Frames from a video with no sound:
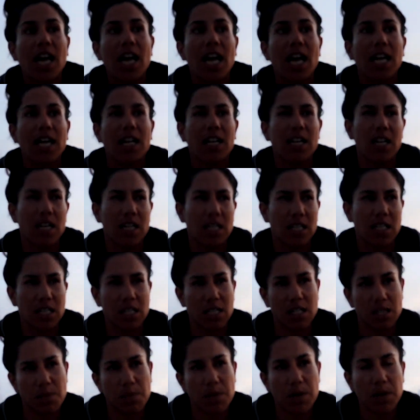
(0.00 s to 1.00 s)
and his
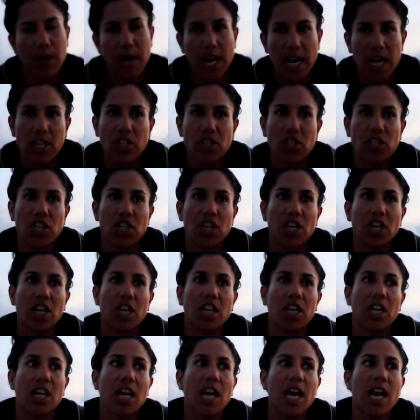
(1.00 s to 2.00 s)

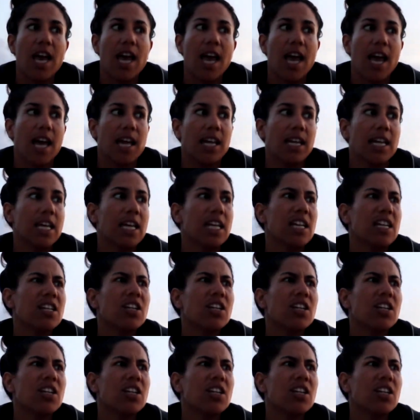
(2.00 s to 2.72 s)
inspiration, and he